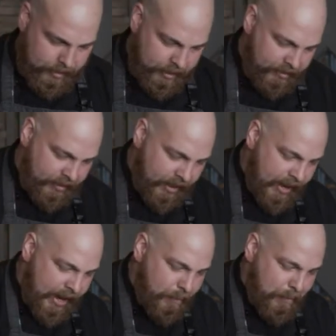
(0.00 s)
And this is going
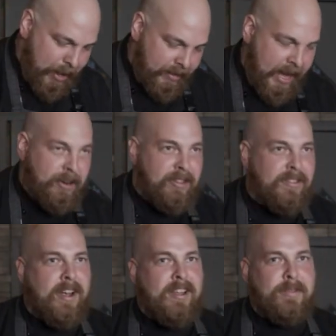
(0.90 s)
to kind of melt down in the
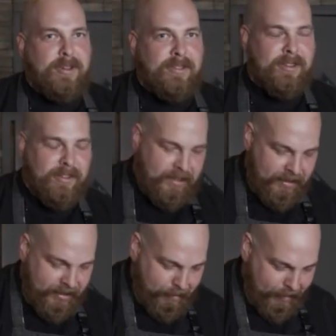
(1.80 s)
sauce, but you'll still see
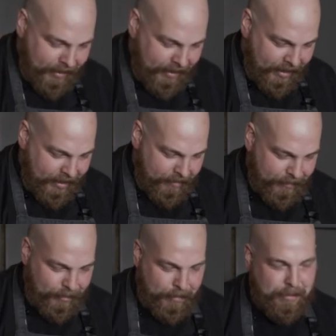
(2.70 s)
some
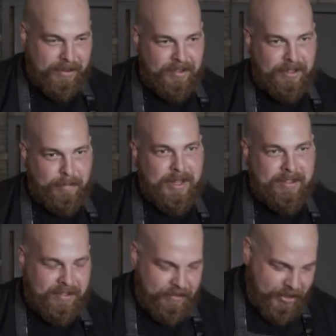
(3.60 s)
you'll be able to see the
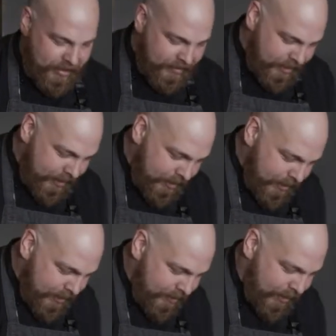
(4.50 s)
pieces of cheese.
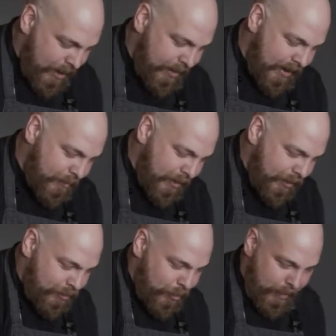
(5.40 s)
So that way, when you
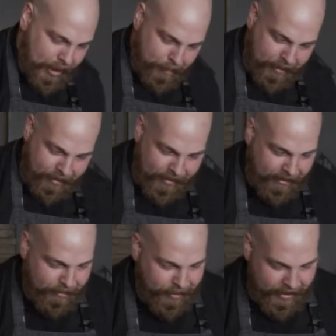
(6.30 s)
scoop it up,
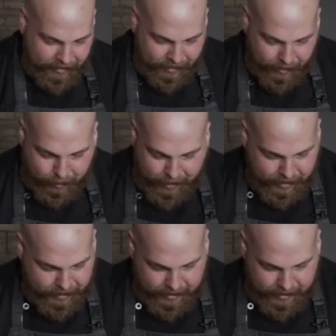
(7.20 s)
everyone gets a little bit.